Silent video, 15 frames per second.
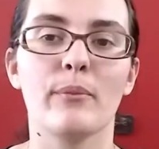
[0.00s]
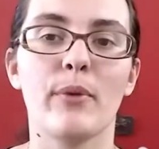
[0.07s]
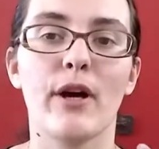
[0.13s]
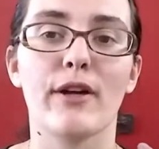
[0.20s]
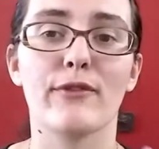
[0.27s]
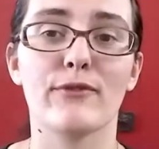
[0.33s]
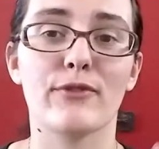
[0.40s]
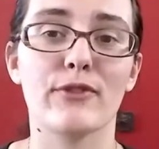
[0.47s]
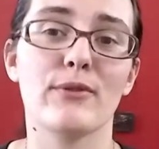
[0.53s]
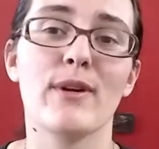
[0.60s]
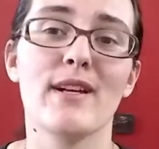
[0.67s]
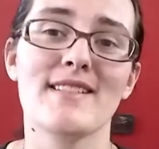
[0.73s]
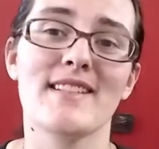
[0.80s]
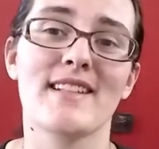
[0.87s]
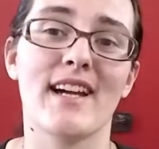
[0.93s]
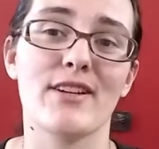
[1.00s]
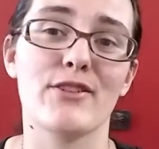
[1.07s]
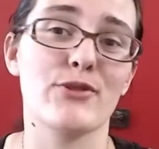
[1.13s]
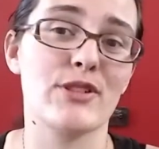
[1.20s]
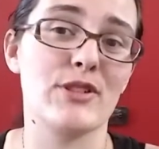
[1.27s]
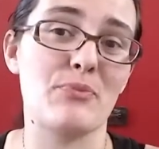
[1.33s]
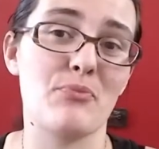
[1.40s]
But for the rest of the
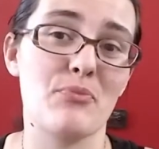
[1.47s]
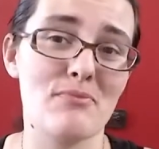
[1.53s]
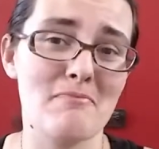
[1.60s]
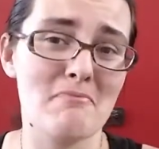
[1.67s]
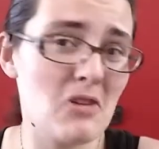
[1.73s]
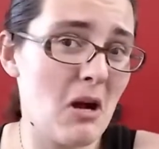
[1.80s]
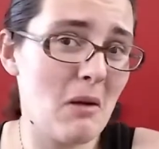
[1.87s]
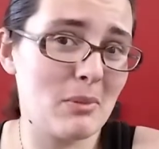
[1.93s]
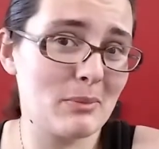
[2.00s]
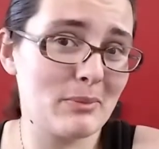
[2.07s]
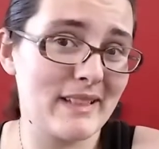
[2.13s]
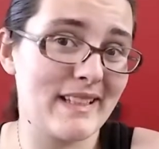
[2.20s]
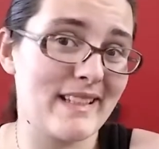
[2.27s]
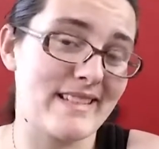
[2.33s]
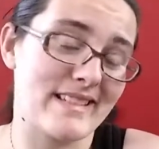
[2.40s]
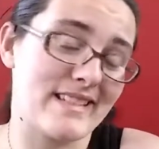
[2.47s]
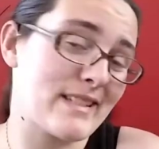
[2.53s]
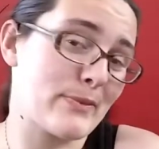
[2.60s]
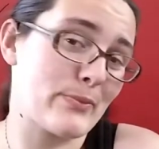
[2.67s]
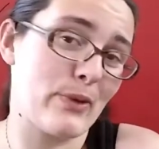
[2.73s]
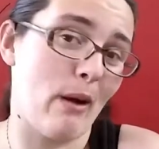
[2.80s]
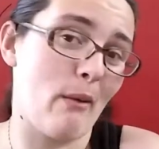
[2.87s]
country, it probably isn't.
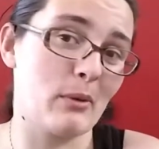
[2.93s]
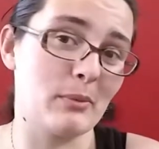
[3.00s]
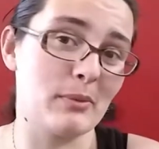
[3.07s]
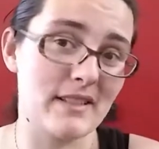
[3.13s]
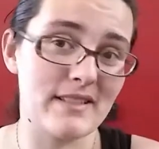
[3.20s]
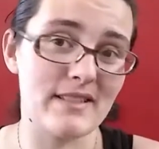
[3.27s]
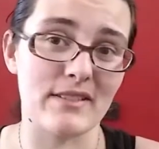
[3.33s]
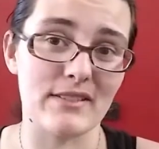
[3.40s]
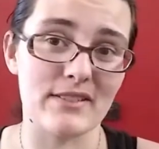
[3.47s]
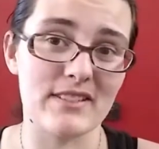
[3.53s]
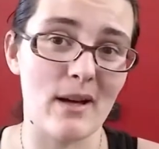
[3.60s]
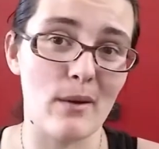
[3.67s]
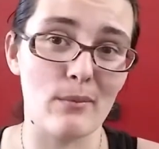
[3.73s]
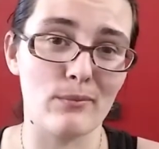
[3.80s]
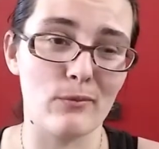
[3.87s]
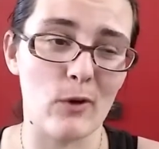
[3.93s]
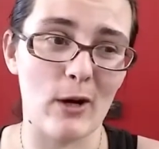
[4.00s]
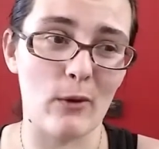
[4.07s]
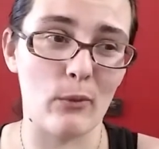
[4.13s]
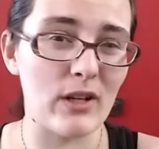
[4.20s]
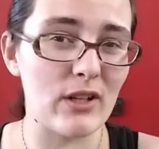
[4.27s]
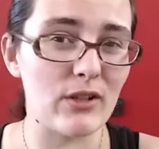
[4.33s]
It's probably still
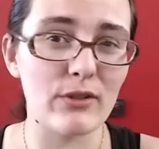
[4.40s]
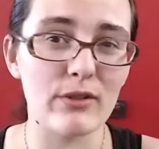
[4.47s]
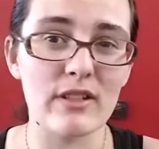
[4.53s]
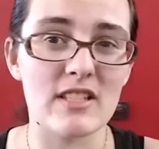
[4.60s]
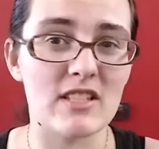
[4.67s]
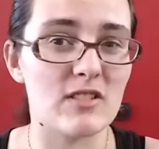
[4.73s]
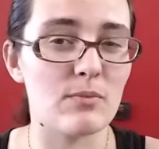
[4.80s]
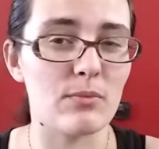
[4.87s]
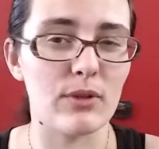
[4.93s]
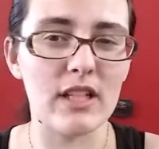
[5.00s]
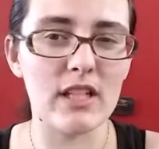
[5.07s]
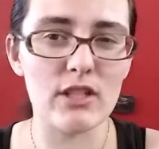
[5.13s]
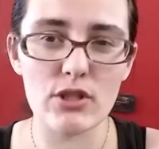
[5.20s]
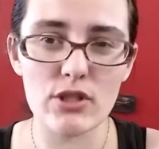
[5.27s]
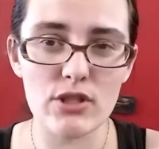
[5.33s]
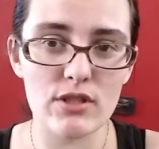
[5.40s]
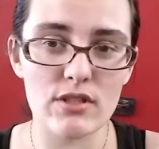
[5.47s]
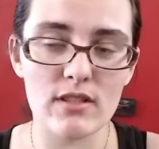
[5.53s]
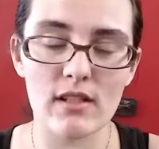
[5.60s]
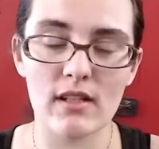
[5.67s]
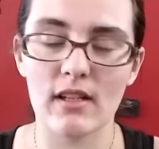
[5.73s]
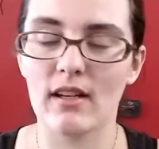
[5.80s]
somewhat wintry, springish,
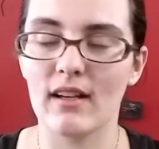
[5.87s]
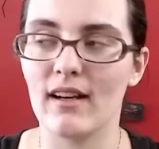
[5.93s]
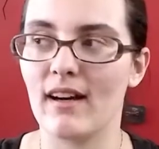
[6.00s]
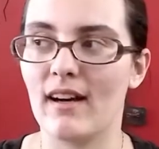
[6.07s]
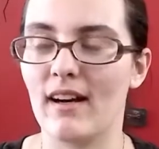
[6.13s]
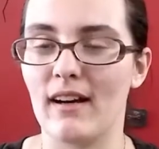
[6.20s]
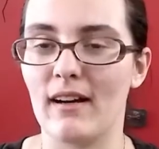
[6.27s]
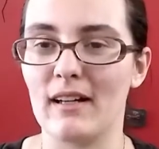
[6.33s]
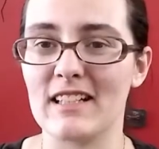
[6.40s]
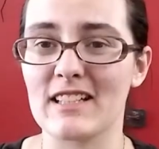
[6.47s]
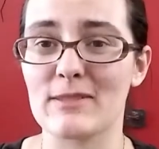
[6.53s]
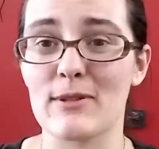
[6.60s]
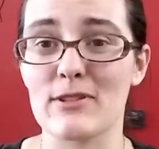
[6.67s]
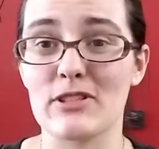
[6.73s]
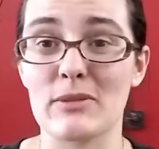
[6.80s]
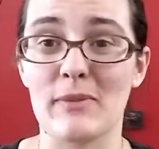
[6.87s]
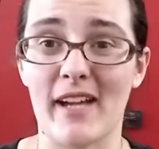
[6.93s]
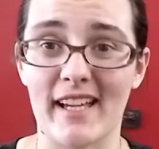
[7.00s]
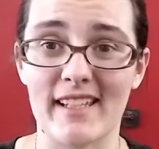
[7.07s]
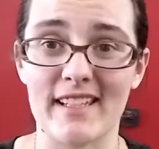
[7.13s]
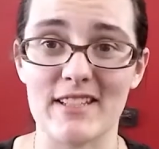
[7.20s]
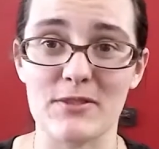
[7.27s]
especially
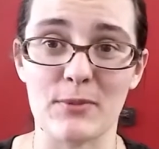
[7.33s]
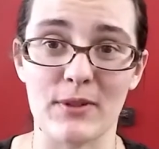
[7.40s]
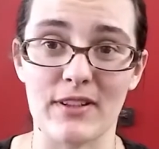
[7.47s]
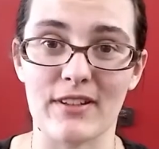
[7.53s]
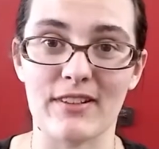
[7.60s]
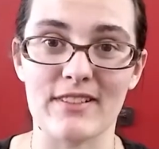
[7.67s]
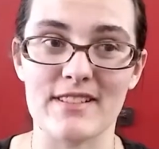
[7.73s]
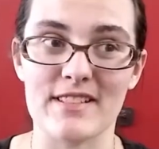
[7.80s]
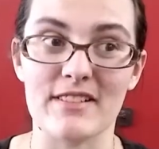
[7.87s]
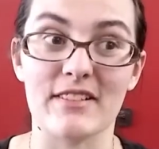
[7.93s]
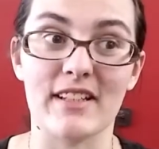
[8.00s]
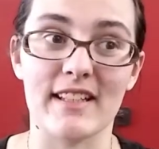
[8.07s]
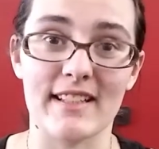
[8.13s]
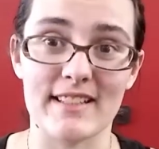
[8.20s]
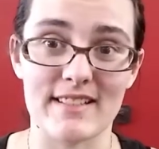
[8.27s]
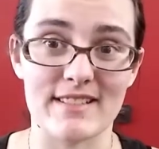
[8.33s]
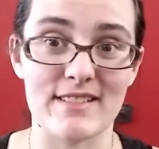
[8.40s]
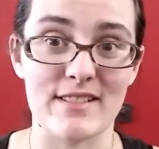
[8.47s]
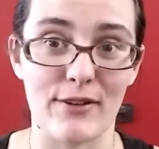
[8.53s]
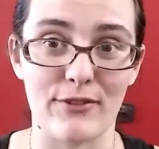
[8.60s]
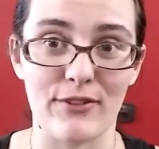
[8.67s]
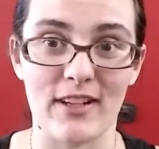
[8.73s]
back east where they're still getting
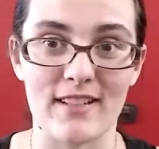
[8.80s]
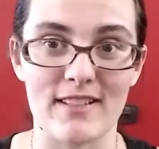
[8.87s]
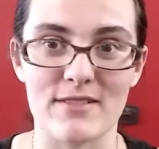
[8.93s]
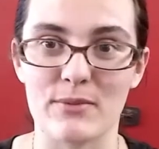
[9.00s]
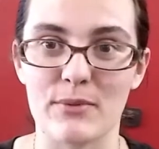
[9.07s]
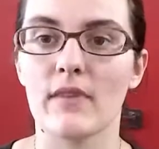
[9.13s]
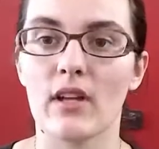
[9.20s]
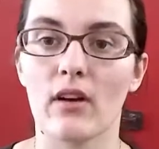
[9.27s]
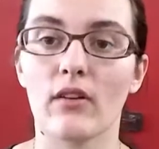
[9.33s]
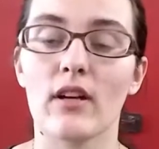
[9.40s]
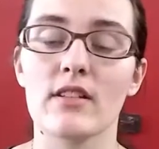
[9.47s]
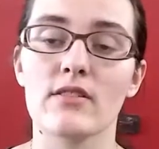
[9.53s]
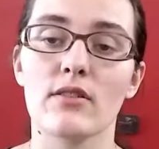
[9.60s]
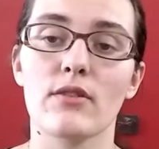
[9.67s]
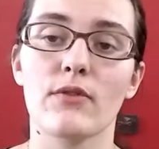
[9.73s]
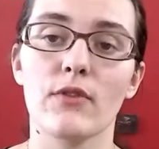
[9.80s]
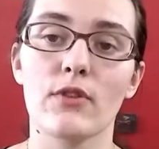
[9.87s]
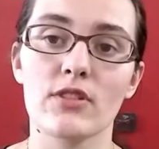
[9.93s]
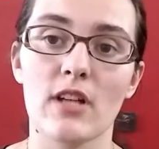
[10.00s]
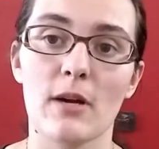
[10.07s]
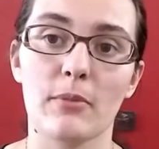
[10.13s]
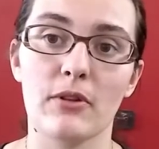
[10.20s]
snow fronts. Okay, so the
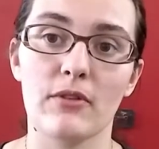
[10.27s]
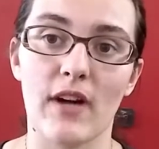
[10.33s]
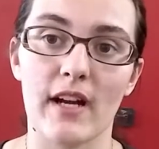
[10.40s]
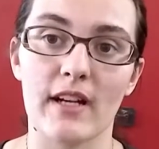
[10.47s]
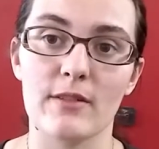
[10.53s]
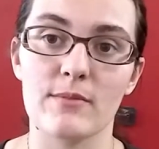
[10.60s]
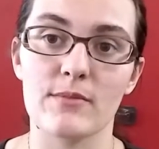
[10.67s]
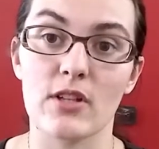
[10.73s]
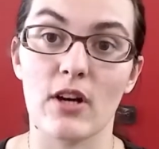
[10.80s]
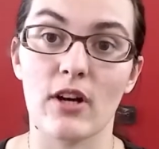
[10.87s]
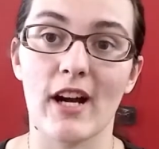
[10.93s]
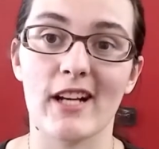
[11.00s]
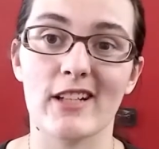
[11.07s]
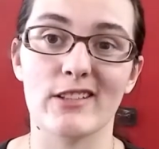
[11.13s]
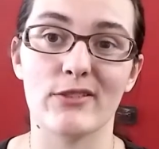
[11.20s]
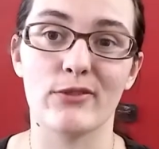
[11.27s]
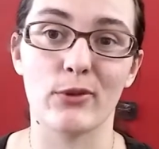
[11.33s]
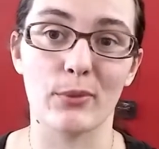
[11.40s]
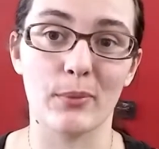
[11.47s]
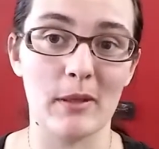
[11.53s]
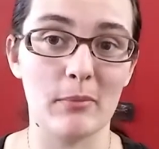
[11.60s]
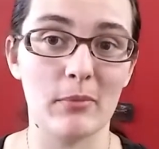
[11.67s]
first couple of items are actually
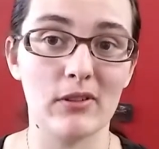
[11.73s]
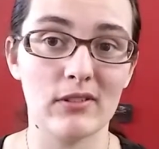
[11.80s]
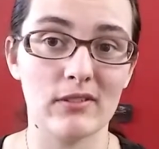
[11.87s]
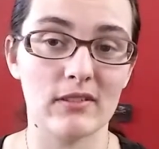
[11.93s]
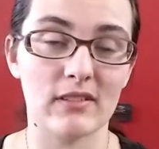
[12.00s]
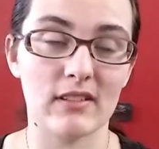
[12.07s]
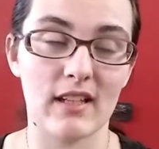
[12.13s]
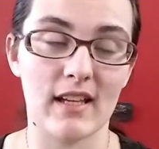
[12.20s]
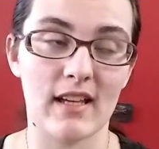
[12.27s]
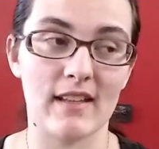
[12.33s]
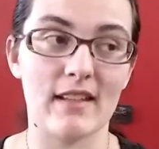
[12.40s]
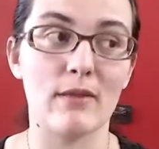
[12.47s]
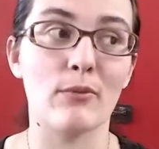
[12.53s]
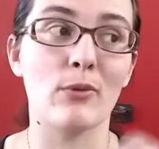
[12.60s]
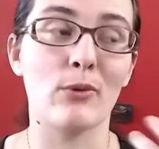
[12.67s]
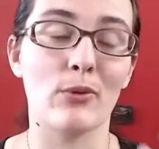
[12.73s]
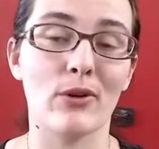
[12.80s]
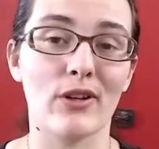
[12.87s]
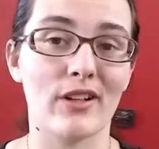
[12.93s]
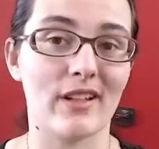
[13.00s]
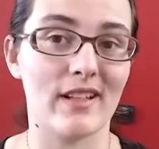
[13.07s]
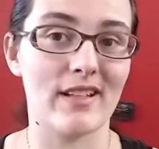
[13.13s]
for people, and then we'll
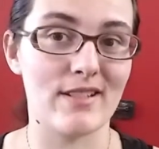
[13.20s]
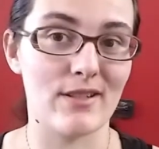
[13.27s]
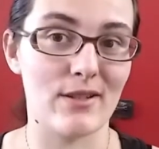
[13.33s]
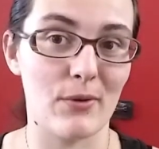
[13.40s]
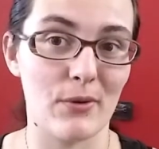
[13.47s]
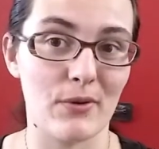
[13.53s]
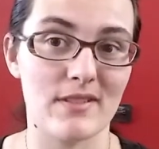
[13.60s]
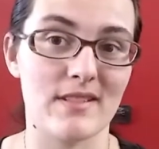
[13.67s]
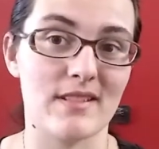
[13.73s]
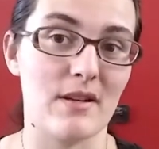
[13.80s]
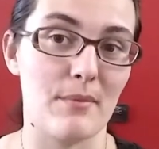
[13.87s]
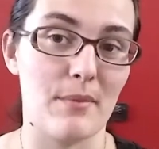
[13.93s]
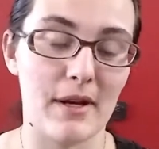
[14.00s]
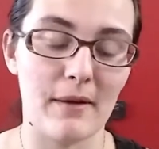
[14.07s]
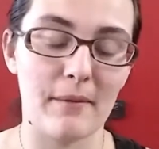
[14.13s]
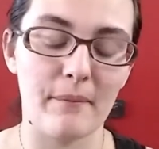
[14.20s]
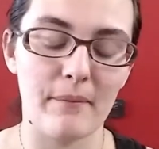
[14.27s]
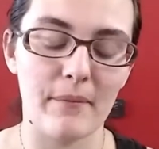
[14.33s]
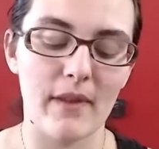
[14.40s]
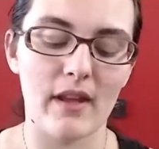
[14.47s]
work into the horses in a minute.